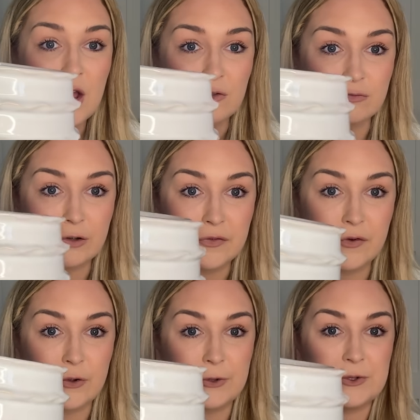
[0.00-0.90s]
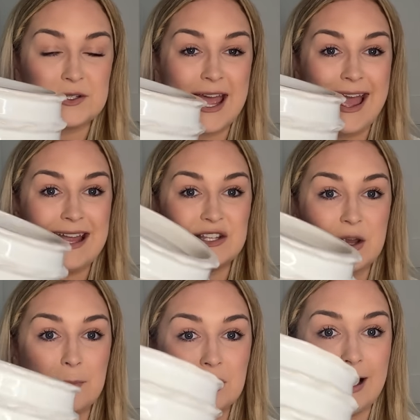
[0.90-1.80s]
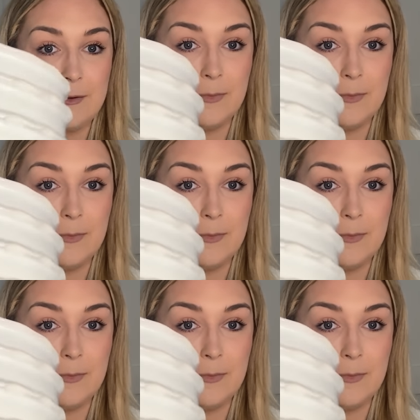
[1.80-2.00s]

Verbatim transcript: ruffled edge plant